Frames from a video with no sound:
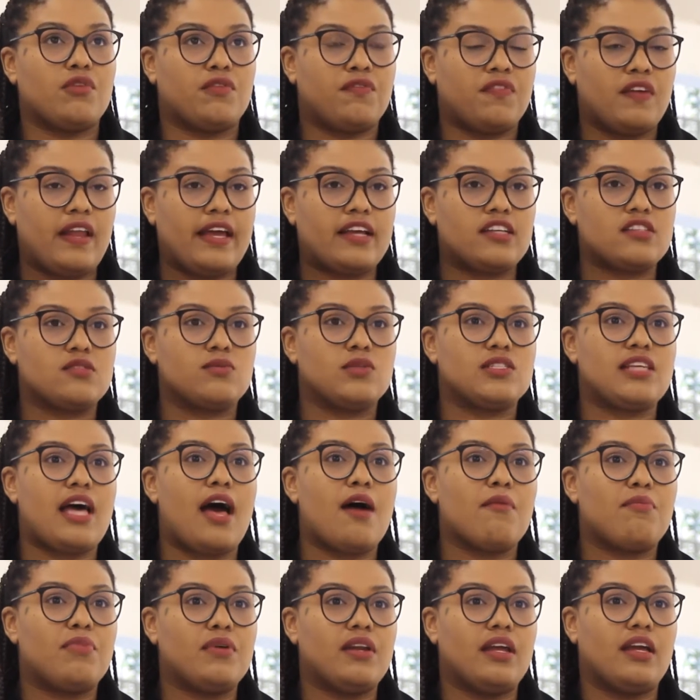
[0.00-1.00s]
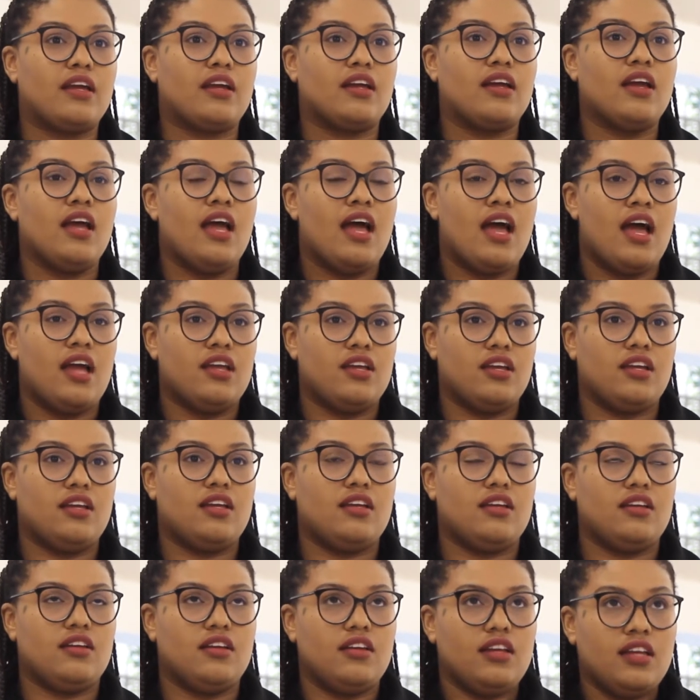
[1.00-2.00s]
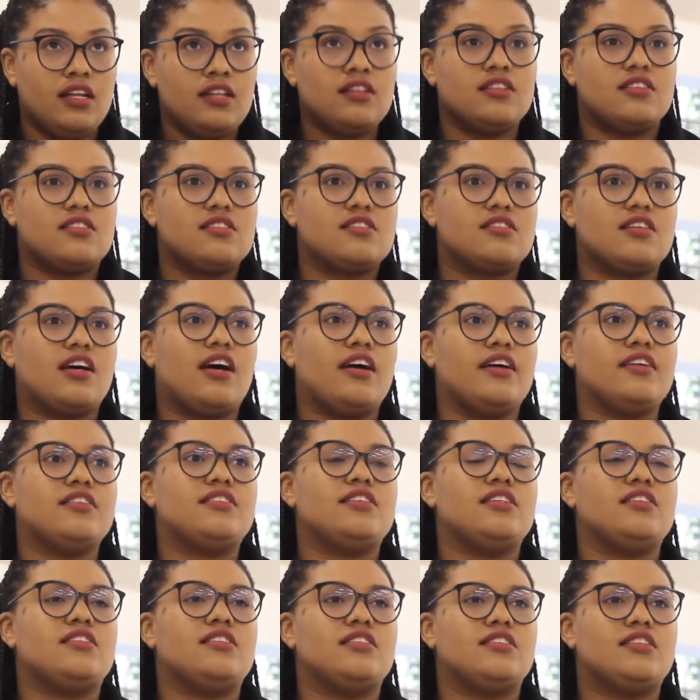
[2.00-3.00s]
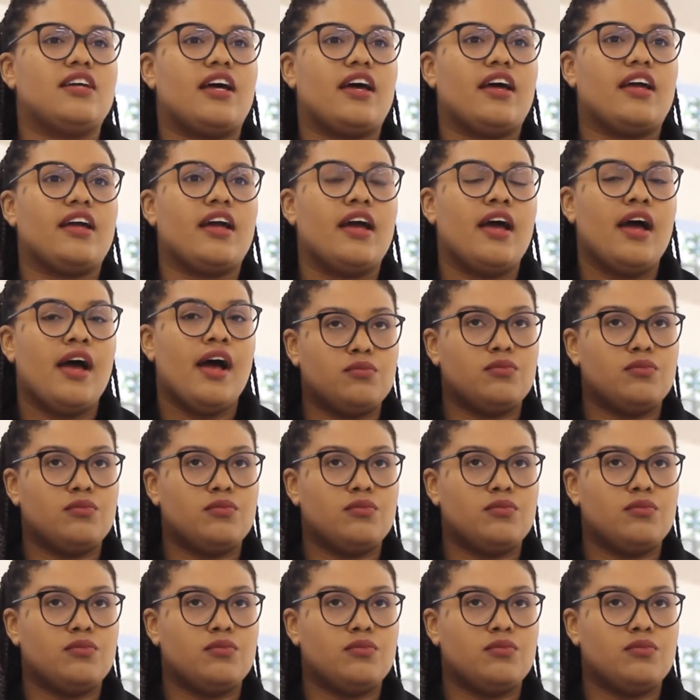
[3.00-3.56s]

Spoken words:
reflects what's happening in society today.